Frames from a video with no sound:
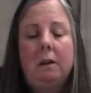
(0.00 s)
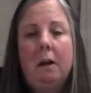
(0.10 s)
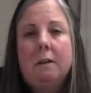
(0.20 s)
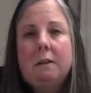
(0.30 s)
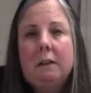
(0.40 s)

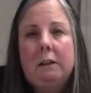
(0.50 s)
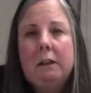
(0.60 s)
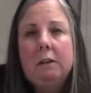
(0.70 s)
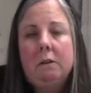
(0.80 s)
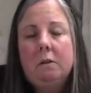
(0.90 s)
a
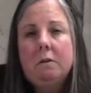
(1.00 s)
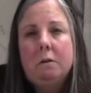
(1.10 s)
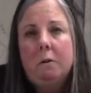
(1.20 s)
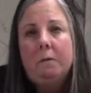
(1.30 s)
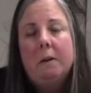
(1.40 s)
slicker
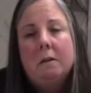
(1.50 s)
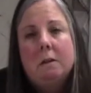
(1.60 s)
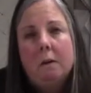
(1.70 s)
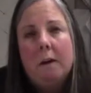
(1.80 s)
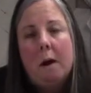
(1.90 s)
surface,
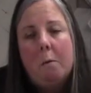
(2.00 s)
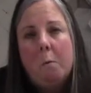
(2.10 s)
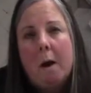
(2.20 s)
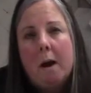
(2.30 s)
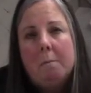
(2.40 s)
so that
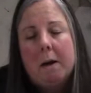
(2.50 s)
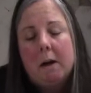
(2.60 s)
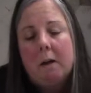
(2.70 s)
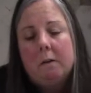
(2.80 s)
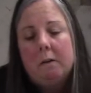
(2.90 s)
when my
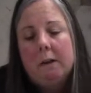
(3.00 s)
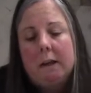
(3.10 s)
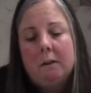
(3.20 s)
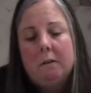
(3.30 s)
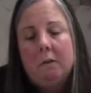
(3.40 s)
other
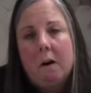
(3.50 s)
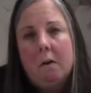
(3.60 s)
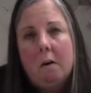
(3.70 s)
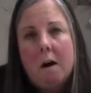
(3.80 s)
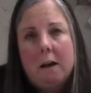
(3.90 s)
layers
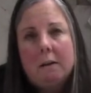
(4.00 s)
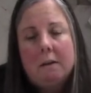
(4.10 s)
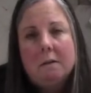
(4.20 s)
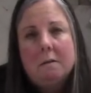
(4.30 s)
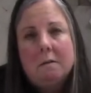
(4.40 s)
are on
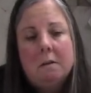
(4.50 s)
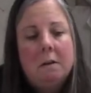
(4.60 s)
this,